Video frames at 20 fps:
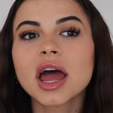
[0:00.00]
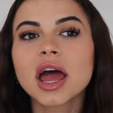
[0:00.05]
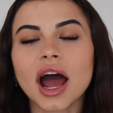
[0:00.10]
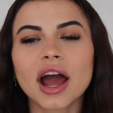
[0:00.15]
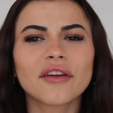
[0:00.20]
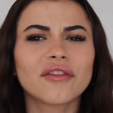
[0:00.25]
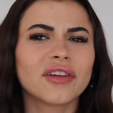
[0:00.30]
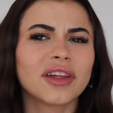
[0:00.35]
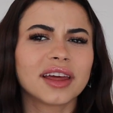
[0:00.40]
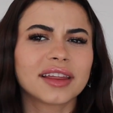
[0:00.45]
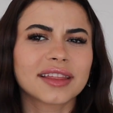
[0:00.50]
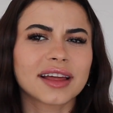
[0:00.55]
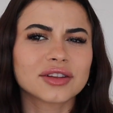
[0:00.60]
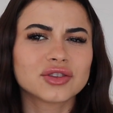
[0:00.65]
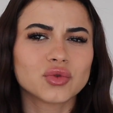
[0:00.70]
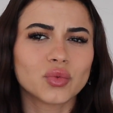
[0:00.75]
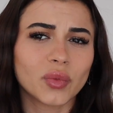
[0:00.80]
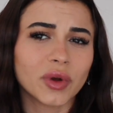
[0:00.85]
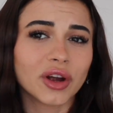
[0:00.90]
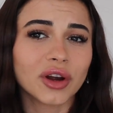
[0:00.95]
I feel like
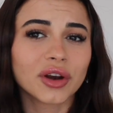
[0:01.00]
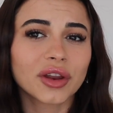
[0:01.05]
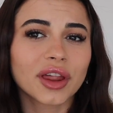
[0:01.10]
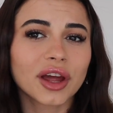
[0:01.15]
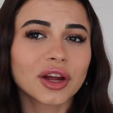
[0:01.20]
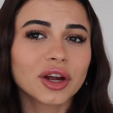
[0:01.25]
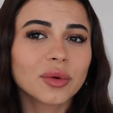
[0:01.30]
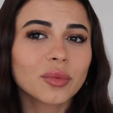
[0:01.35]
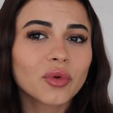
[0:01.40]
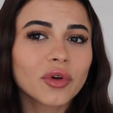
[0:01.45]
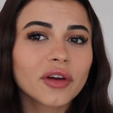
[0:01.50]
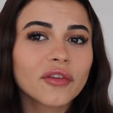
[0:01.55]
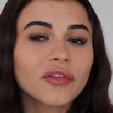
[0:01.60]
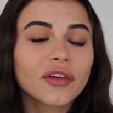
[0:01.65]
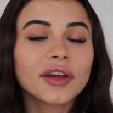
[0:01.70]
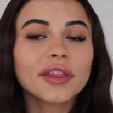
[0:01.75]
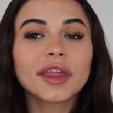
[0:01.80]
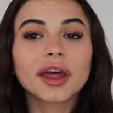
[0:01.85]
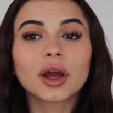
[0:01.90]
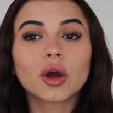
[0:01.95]
that's weird that your
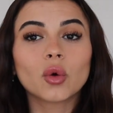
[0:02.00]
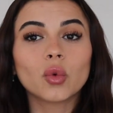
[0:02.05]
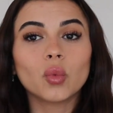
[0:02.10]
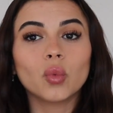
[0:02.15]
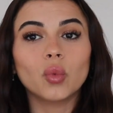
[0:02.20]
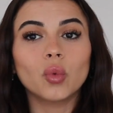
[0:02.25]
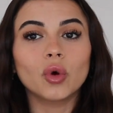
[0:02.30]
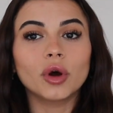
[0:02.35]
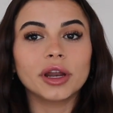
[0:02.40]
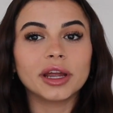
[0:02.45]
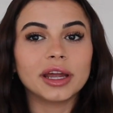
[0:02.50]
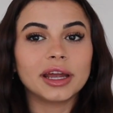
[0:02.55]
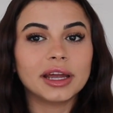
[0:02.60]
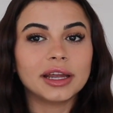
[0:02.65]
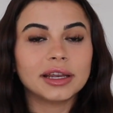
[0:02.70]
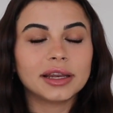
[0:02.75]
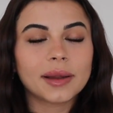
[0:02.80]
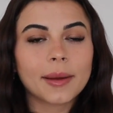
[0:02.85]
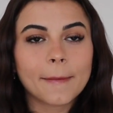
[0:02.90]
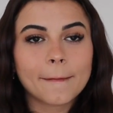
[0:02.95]
boyfriend like
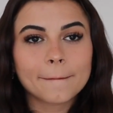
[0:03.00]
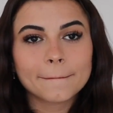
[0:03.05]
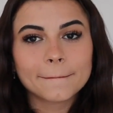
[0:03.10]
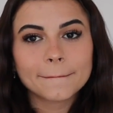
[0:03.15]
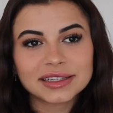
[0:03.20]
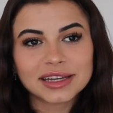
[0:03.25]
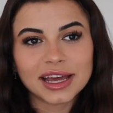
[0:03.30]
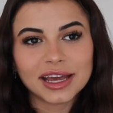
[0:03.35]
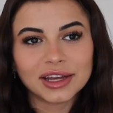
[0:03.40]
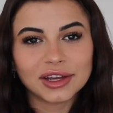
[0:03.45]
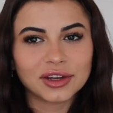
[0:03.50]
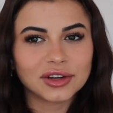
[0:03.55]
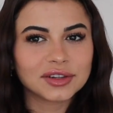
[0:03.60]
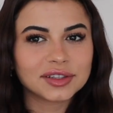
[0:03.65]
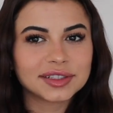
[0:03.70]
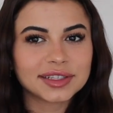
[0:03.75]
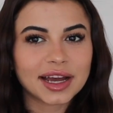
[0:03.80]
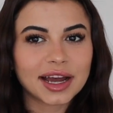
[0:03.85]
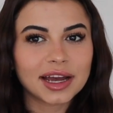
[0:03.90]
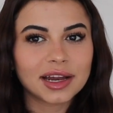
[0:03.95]
wouldn't take your
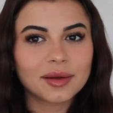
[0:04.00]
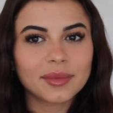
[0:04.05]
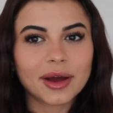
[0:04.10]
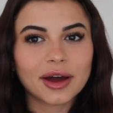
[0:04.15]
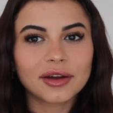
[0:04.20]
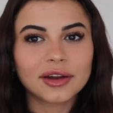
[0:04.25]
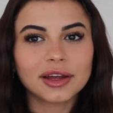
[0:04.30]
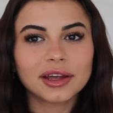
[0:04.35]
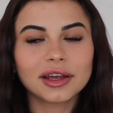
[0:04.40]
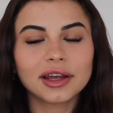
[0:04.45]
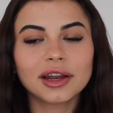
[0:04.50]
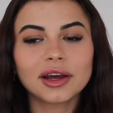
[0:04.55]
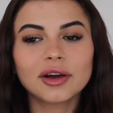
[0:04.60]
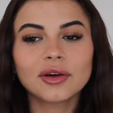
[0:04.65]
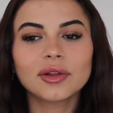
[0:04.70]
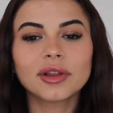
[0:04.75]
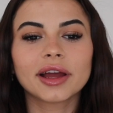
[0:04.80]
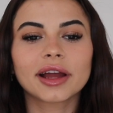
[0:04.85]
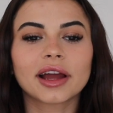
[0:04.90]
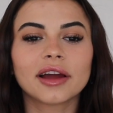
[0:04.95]
side about it, you
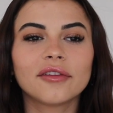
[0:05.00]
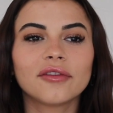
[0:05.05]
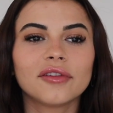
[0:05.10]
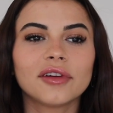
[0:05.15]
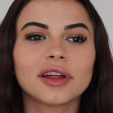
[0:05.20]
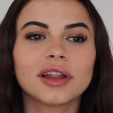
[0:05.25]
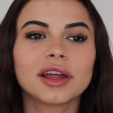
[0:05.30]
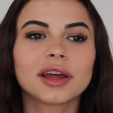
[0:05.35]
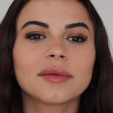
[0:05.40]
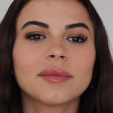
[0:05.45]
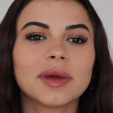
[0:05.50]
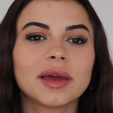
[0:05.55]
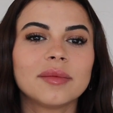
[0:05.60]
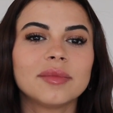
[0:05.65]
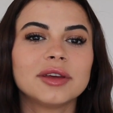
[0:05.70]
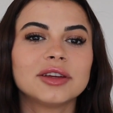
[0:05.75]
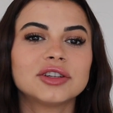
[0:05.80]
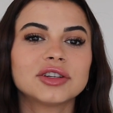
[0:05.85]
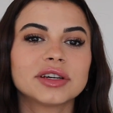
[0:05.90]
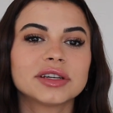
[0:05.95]
know? Like I feel like
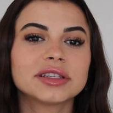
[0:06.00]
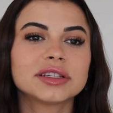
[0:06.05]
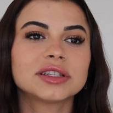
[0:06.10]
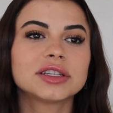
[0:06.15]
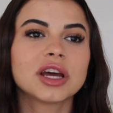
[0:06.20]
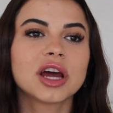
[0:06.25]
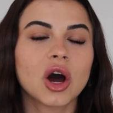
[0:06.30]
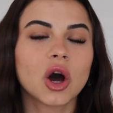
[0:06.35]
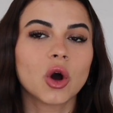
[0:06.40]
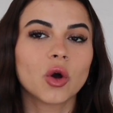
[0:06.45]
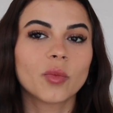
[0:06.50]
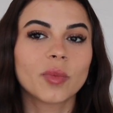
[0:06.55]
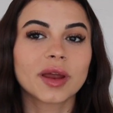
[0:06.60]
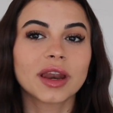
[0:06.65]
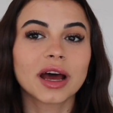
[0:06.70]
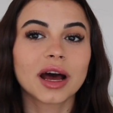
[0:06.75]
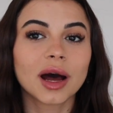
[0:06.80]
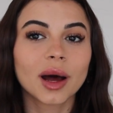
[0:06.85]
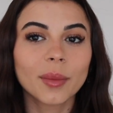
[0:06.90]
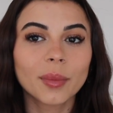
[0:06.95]
maybe just
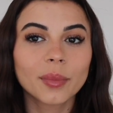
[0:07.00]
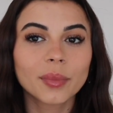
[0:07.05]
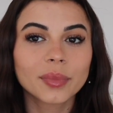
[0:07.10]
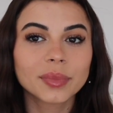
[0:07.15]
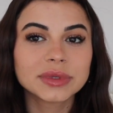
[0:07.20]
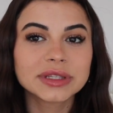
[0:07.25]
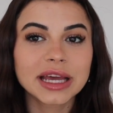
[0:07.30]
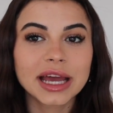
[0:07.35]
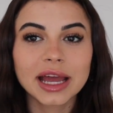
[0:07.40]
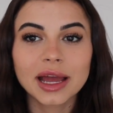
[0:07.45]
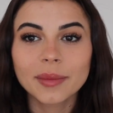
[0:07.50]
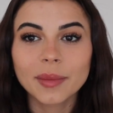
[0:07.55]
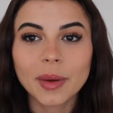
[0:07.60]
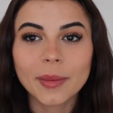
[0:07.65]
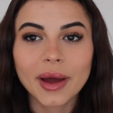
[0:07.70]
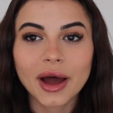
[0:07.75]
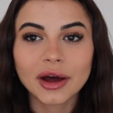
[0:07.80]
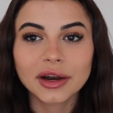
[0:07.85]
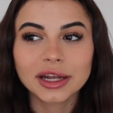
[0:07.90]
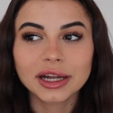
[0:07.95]
open up to him
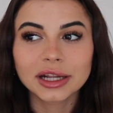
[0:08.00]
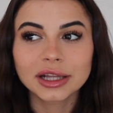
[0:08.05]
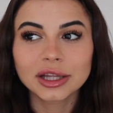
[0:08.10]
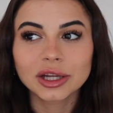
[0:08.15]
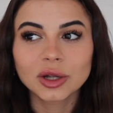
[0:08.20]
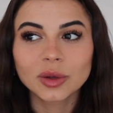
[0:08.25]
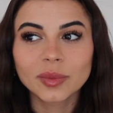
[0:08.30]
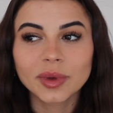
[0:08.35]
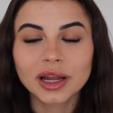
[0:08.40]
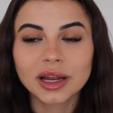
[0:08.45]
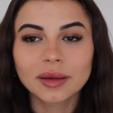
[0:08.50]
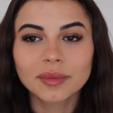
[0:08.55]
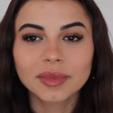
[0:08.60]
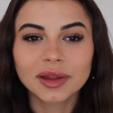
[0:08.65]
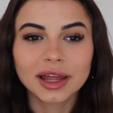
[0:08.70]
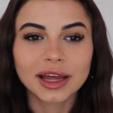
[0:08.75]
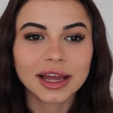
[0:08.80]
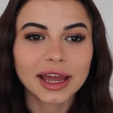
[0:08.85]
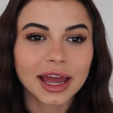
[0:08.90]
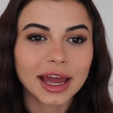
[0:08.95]
about it a little bit and be
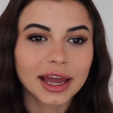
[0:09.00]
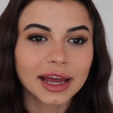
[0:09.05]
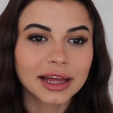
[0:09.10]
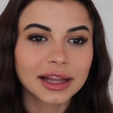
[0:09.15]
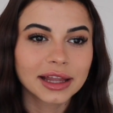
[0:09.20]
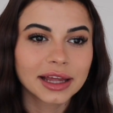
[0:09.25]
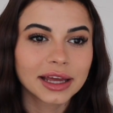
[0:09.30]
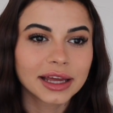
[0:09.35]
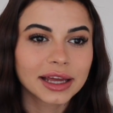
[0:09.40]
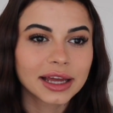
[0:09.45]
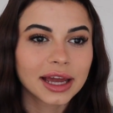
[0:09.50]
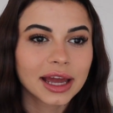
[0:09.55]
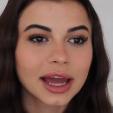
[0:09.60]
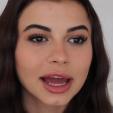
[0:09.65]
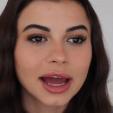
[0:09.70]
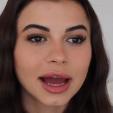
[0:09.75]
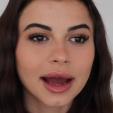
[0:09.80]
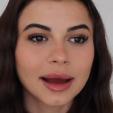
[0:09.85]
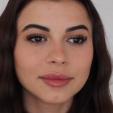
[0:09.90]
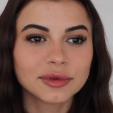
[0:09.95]
like, hey, like
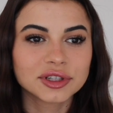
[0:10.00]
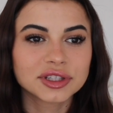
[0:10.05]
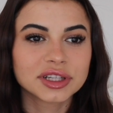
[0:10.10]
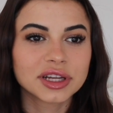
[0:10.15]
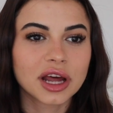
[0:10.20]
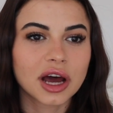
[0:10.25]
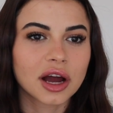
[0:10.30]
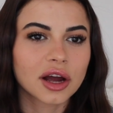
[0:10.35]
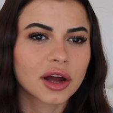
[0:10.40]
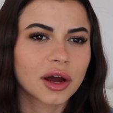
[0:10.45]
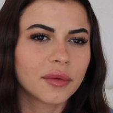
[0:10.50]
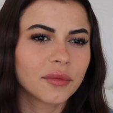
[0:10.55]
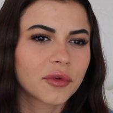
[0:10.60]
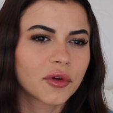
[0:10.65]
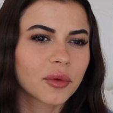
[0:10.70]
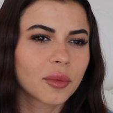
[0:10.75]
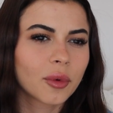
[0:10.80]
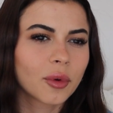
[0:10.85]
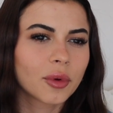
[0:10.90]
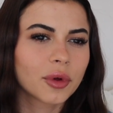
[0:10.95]
I'm just not
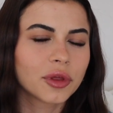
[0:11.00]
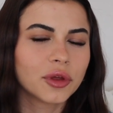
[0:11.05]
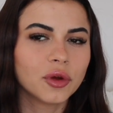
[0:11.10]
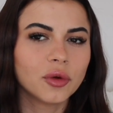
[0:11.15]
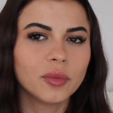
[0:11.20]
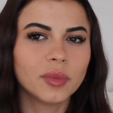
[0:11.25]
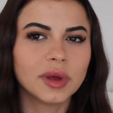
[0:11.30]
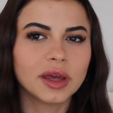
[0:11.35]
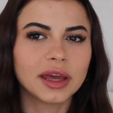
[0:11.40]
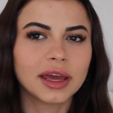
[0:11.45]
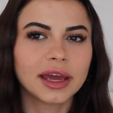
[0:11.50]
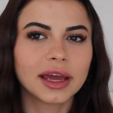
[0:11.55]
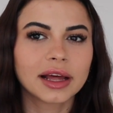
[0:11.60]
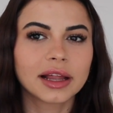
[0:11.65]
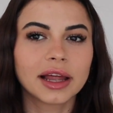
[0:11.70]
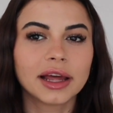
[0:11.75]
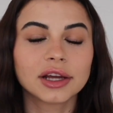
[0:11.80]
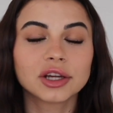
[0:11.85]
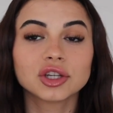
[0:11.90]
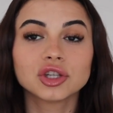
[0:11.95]
comfortable with you being
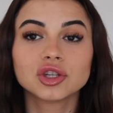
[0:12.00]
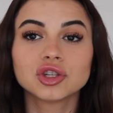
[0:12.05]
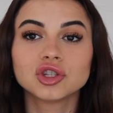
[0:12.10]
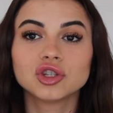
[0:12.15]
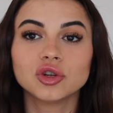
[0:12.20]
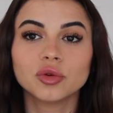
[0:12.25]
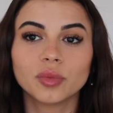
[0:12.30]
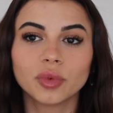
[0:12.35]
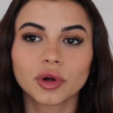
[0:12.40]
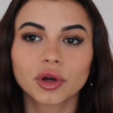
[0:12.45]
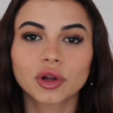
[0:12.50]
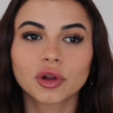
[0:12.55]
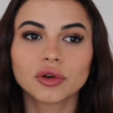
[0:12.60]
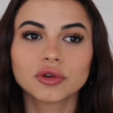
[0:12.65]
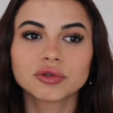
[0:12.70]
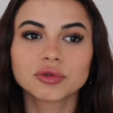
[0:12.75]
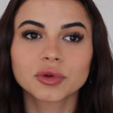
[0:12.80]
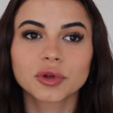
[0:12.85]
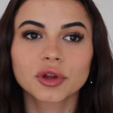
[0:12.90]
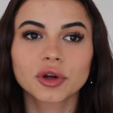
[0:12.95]
like super
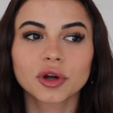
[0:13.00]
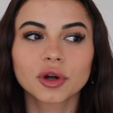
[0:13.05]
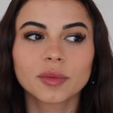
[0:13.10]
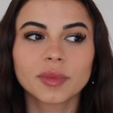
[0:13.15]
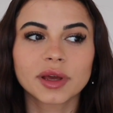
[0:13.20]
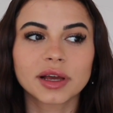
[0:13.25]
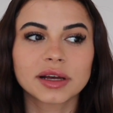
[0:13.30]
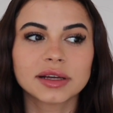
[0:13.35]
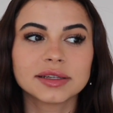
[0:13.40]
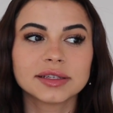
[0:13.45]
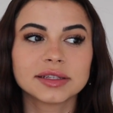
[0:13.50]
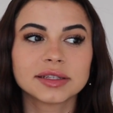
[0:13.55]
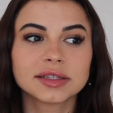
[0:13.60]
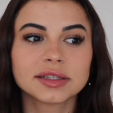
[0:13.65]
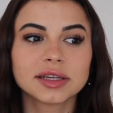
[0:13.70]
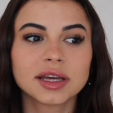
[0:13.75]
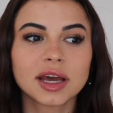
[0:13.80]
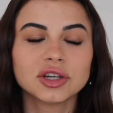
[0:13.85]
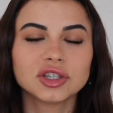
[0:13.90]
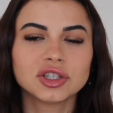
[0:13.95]
close with her
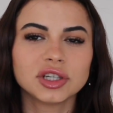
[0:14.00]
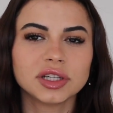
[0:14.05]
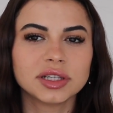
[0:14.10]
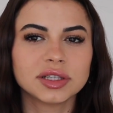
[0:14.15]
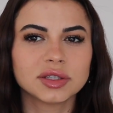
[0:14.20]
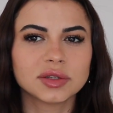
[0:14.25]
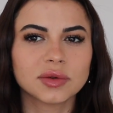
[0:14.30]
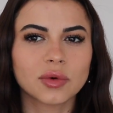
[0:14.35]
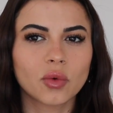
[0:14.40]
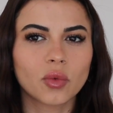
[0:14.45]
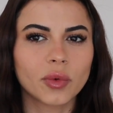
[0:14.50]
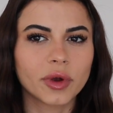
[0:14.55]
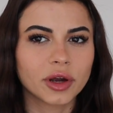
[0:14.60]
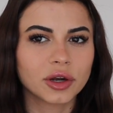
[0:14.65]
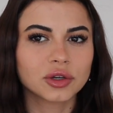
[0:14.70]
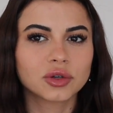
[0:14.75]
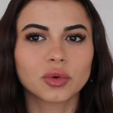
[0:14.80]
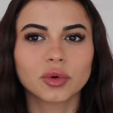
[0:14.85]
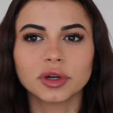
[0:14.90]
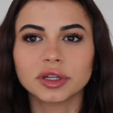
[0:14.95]
because she's
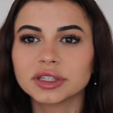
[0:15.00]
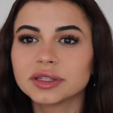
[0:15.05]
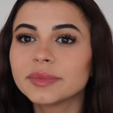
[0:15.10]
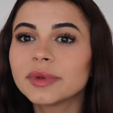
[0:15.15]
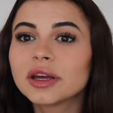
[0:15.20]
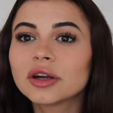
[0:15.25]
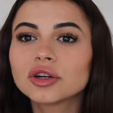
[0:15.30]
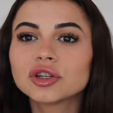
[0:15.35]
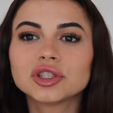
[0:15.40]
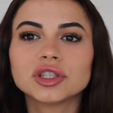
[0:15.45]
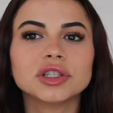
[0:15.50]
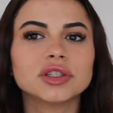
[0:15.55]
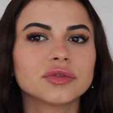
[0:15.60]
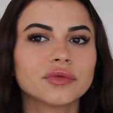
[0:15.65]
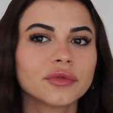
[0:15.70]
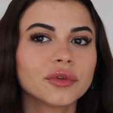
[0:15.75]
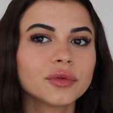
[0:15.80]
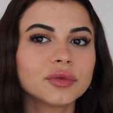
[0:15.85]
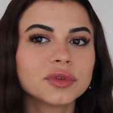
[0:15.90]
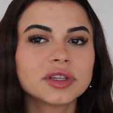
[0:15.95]
weird towards me or she's
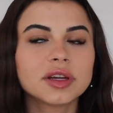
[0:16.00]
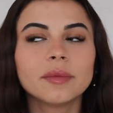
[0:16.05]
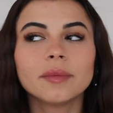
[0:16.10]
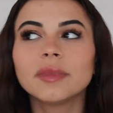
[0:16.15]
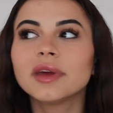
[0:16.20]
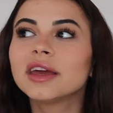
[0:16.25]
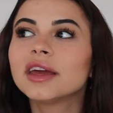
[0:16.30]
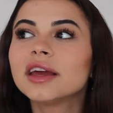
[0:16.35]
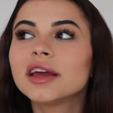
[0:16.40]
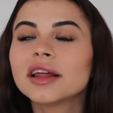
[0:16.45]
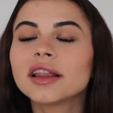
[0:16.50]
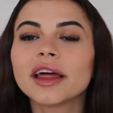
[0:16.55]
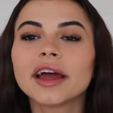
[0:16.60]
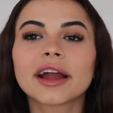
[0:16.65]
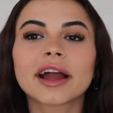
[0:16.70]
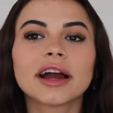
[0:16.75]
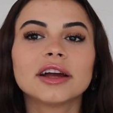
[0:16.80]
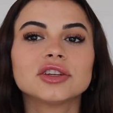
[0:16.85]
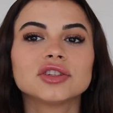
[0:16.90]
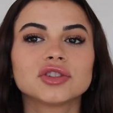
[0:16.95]
rude to me.
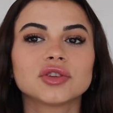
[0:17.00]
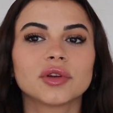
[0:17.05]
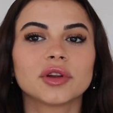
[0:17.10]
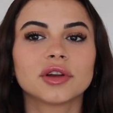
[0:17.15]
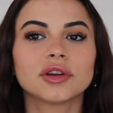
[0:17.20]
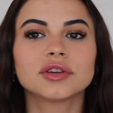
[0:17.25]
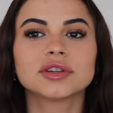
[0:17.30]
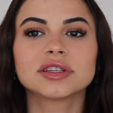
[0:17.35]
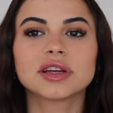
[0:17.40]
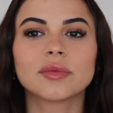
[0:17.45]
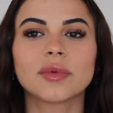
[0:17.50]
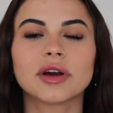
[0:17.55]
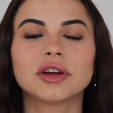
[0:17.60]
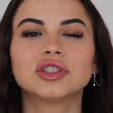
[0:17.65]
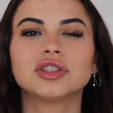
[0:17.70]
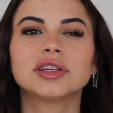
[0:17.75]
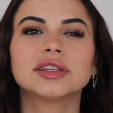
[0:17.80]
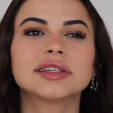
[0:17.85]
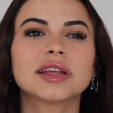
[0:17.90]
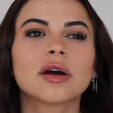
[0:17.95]
Like I just don't understand why
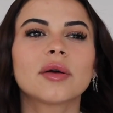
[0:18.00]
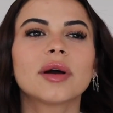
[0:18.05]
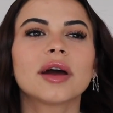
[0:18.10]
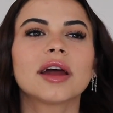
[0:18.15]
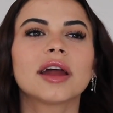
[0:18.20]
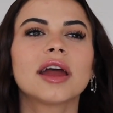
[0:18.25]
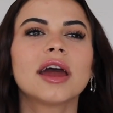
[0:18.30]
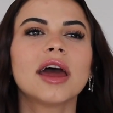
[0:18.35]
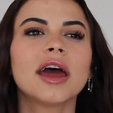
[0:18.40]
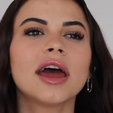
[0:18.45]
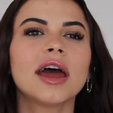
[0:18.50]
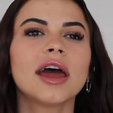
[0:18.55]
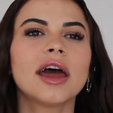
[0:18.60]
she is that way.